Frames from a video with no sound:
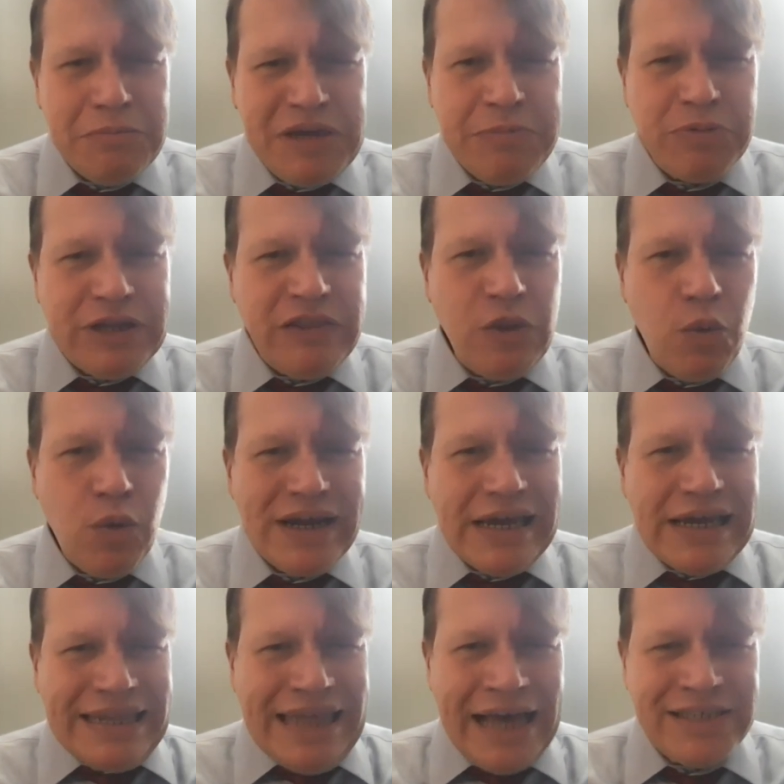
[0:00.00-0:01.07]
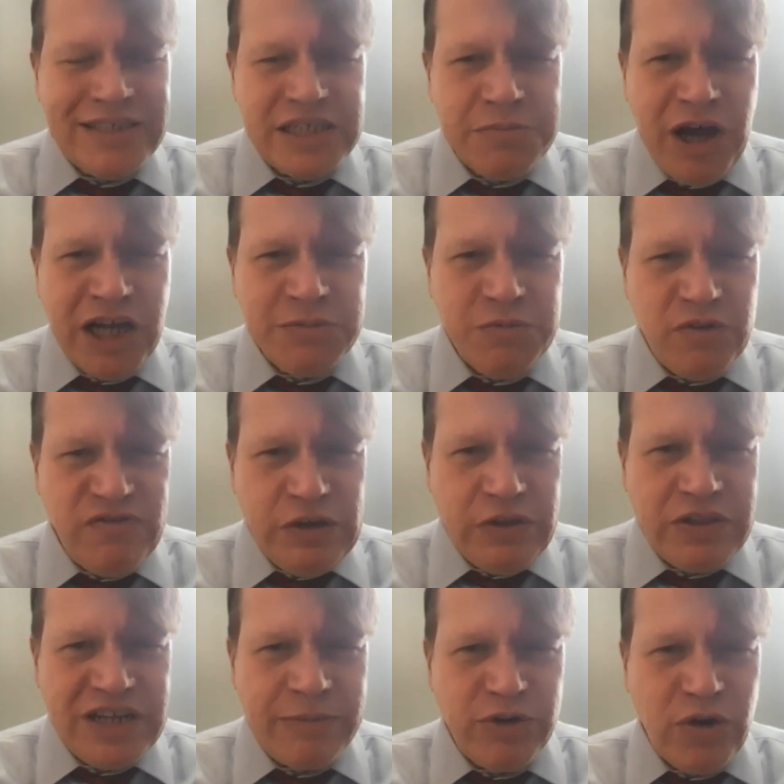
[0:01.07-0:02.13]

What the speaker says: people in the working class as possible feel that